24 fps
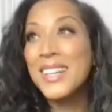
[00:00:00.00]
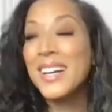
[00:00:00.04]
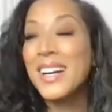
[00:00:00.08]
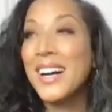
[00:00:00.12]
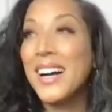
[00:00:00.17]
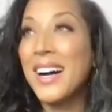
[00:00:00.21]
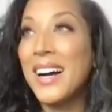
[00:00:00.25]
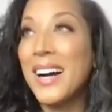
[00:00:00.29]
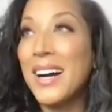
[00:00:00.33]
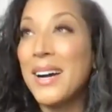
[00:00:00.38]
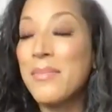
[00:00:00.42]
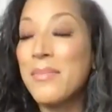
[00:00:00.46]

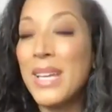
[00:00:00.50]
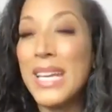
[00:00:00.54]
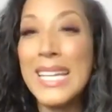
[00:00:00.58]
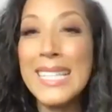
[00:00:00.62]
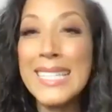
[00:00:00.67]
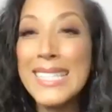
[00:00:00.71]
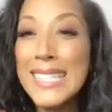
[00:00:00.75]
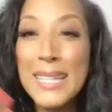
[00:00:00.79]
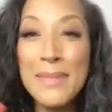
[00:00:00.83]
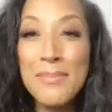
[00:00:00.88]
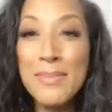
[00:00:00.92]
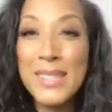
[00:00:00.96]
Um, it
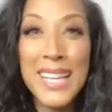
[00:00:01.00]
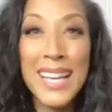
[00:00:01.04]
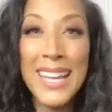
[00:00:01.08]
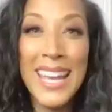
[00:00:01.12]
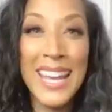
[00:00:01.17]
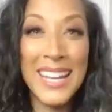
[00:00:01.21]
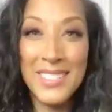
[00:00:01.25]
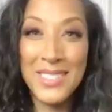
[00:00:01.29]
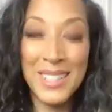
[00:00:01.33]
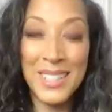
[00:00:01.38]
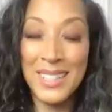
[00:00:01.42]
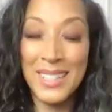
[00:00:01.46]
seems like
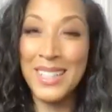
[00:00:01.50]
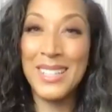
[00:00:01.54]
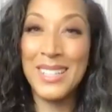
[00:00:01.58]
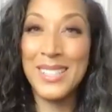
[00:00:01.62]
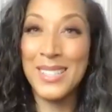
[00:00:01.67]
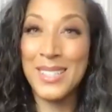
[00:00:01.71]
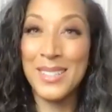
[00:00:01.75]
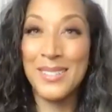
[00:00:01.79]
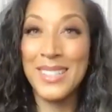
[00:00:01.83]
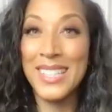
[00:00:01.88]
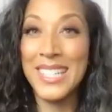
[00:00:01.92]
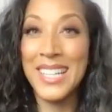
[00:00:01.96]
ancient
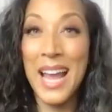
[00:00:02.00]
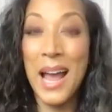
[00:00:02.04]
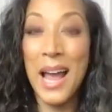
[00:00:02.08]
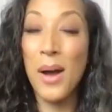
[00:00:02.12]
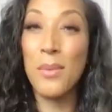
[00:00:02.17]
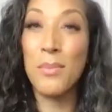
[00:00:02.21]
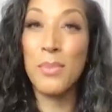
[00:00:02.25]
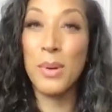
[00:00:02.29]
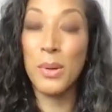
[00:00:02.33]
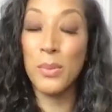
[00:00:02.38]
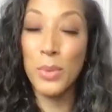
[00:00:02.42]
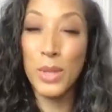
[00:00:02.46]
history now,
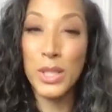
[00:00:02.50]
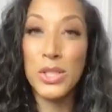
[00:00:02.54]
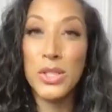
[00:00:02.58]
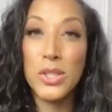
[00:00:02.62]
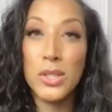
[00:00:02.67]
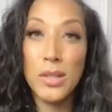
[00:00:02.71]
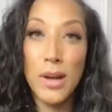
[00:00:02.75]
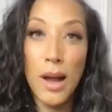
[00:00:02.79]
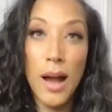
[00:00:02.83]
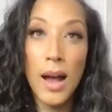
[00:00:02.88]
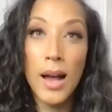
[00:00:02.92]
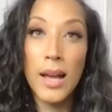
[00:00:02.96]
but we
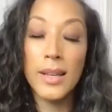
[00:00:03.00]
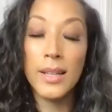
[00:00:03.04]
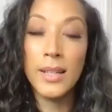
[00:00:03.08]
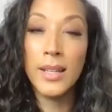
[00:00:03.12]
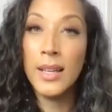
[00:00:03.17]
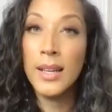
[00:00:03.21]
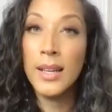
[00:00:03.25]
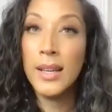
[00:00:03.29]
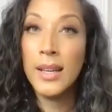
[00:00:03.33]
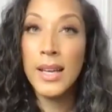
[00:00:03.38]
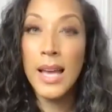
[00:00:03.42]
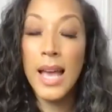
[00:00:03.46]
shot
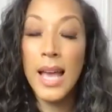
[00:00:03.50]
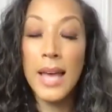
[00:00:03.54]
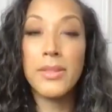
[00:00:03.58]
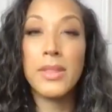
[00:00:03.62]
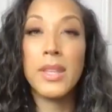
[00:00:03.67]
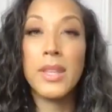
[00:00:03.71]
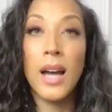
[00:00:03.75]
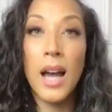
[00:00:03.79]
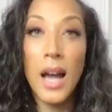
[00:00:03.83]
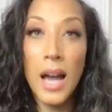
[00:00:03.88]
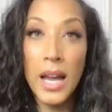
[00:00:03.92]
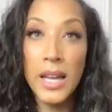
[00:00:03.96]
at the
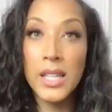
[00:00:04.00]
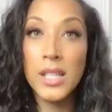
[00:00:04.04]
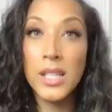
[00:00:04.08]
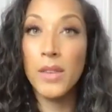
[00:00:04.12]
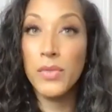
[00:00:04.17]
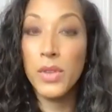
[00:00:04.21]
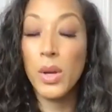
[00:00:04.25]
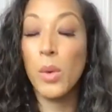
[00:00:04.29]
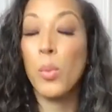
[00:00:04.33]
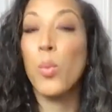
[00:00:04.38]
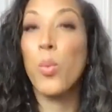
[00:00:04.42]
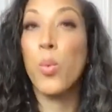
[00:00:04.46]
height of
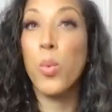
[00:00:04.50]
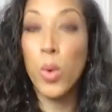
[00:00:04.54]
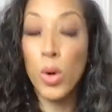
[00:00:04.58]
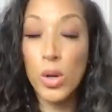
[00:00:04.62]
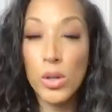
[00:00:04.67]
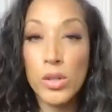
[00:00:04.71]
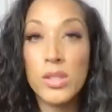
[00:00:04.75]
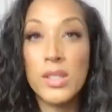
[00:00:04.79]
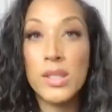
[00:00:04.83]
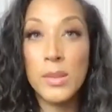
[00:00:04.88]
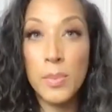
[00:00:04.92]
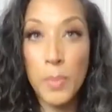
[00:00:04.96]
the
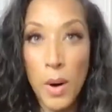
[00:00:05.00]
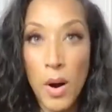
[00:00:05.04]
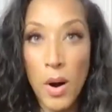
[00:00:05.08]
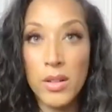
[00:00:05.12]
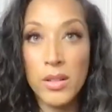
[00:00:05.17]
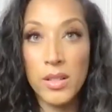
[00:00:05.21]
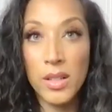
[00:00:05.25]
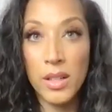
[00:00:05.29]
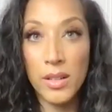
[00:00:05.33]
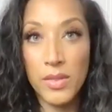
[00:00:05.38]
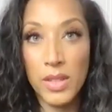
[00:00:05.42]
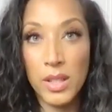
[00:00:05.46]
worst
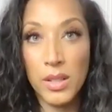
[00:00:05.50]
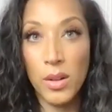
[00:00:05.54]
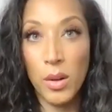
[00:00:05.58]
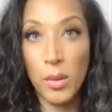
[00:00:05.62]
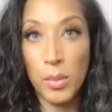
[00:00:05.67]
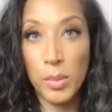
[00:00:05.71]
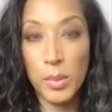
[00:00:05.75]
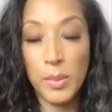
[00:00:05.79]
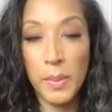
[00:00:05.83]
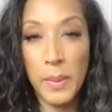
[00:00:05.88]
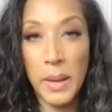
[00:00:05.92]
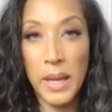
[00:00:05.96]
part of the
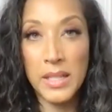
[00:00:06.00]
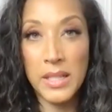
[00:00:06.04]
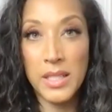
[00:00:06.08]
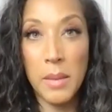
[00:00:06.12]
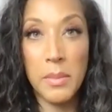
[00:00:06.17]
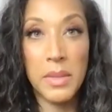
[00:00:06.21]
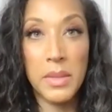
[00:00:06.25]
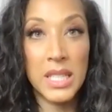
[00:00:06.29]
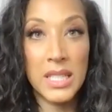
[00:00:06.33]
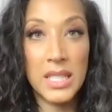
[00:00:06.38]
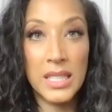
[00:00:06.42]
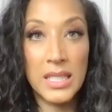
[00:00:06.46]
global
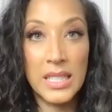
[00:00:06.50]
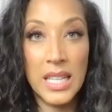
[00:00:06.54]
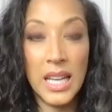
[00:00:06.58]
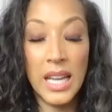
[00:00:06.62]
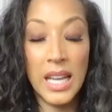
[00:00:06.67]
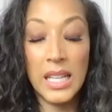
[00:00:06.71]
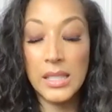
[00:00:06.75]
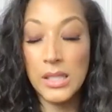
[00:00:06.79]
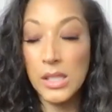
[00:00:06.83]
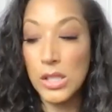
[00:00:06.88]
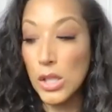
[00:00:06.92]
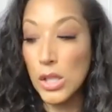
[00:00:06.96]
pandemic to
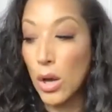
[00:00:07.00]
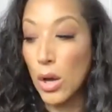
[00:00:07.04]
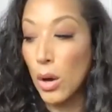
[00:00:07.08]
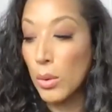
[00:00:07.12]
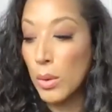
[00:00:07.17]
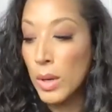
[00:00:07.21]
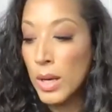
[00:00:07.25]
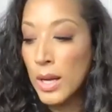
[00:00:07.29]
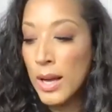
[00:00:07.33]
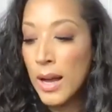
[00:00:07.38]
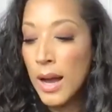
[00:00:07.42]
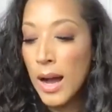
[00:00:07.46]
date. So
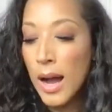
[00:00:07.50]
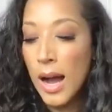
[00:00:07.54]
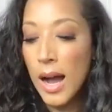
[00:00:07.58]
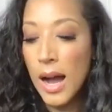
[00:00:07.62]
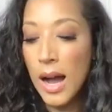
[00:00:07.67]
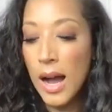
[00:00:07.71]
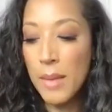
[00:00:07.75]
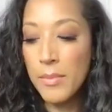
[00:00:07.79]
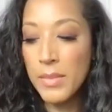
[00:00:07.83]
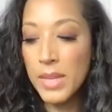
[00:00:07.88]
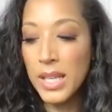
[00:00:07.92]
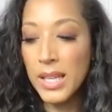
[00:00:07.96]

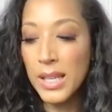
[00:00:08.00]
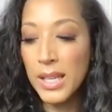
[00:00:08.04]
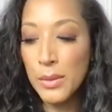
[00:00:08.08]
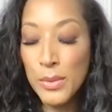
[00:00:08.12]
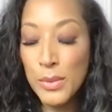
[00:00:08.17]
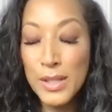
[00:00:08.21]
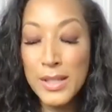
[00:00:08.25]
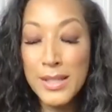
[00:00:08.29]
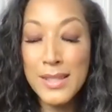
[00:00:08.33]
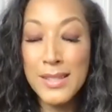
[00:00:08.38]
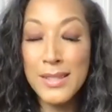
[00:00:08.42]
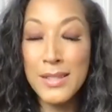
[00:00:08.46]
um, it
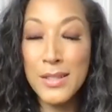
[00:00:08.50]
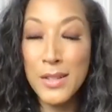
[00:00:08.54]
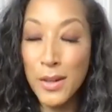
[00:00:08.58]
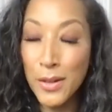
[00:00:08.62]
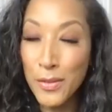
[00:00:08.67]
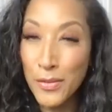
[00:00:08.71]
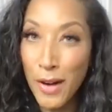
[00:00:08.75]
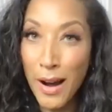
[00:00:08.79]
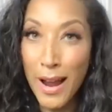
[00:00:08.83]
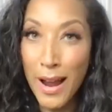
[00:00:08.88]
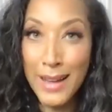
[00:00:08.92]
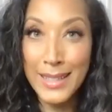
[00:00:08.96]
was nerve
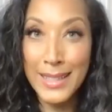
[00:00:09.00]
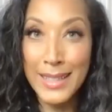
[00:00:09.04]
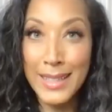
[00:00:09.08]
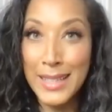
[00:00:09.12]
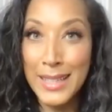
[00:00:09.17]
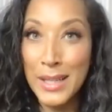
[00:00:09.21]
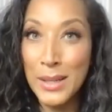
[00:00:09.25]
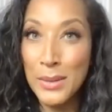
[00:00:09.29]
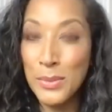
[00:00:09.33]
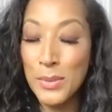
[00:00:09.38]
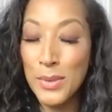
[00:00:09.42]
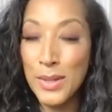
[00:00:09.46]
wracking.
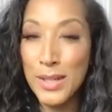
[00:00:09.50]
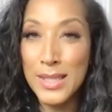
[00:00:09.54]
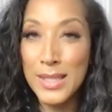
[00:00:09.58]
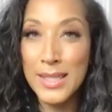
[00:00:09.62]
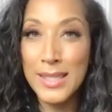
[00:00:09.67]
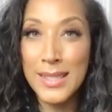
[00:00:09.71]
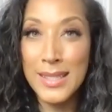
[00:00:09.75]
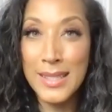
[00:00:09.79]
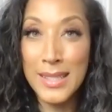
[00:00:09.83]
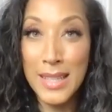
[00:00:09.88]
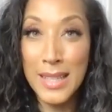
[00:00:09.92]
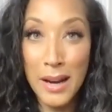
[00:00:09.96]
It
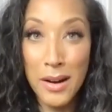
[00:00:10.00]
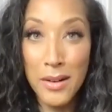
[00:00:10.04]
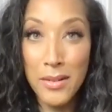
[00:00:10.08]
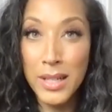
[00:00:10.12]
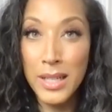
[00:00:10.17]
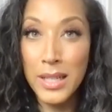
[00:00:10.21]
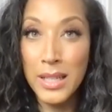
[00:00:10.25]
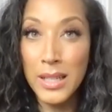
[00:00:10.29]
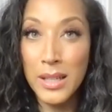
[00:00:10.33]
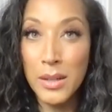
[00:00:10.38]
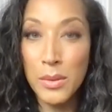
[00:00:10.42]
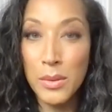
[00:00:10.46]
was
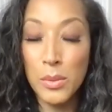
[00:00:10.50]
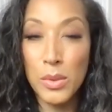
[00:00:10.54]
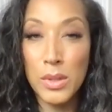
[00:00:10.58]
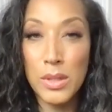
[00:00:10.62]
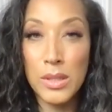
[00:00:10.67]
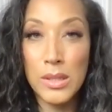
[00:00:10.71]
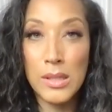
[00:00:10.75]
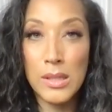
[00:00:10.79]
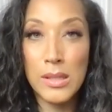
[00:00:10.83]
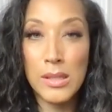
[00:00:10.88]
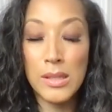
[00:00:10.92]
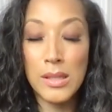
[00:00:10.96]
scary. It
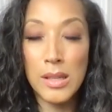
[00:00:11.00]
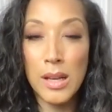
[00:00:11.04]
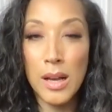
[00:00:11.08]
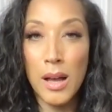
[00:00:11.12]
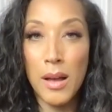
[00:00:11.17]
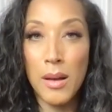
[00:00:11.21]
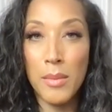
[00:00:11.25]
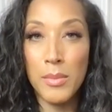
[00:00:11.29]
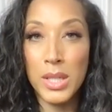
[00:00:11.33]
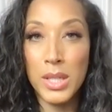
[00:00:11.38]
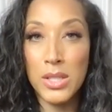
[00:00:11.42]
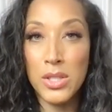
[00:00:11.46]
was,
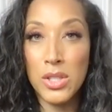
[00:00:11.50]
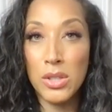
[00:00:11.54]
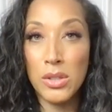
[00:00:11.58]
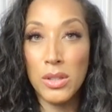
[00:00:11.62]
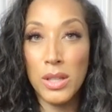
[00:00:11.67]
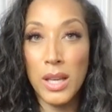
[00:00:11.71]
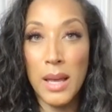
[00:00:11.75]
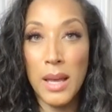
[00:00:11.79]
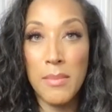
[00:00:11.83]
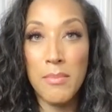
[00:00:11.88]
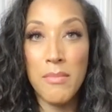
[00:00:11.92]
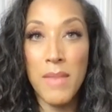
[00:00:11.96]
um, it took
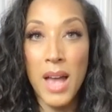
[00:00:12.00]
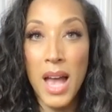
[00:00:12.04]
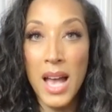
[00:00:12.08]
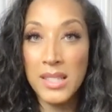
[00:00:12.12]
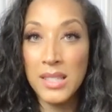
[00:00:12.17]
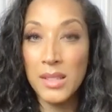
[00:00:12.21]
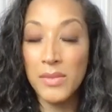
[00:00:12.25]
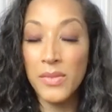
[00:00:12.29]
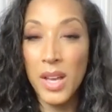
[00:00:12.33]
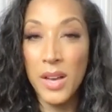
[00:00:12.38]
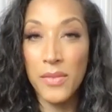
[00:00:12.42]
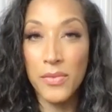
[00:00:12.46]
a
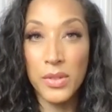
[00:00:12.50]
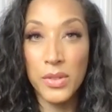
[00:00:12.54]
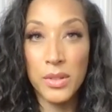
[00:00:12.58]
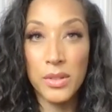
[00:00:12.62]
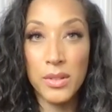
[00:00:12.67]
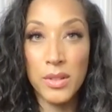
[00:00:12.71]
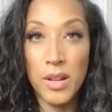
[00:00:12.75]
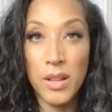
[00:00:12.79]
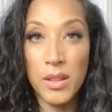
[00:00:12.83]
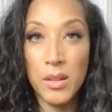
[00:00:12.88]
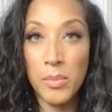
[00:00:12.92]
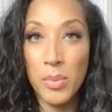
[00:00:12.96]
massive effort
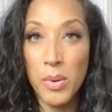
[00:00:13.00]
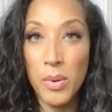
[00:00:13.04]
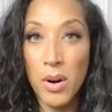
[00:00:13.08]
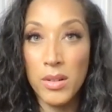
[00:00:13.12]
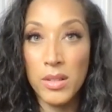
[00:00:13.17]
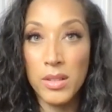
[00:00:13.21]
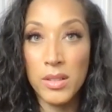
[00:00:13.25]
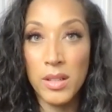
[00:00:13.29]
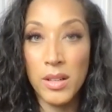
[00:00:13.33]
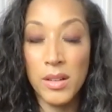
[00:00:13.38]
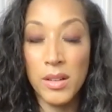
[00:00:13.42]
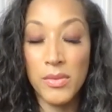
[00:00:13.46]
on the
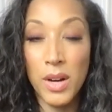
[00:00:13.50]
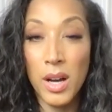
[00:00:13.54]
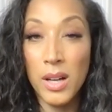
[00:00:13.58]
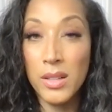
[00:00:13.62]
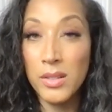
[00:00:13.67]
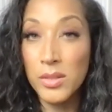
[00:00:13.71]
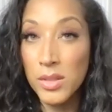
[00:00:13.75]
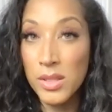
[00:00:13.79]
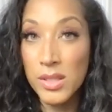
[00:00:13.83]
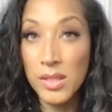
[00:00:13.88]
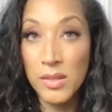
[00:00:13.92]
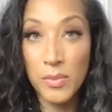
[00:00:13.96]
part of
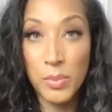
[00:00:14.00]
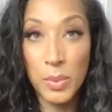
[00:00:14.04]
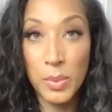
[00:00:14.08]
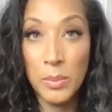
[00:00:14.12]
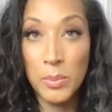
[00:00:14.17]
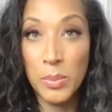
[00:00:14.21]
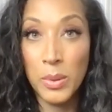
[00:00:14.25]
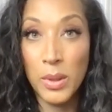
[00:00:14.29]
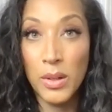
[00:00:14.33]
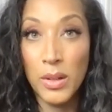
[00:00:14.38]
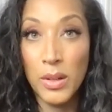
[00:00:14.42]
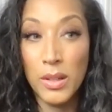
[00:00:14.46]
hundreds of
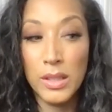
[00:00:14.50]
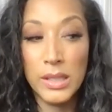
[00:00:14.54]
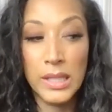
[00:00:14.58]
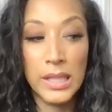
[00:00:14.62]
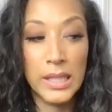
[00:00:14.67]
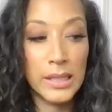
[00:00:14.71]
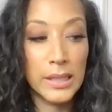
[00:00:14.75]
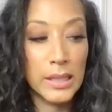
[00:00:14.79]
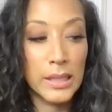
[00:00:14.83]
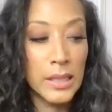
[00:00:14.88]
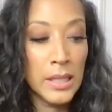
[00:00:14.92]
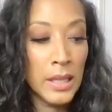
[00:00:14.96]
people
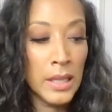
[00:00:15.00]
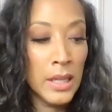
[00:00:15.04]
and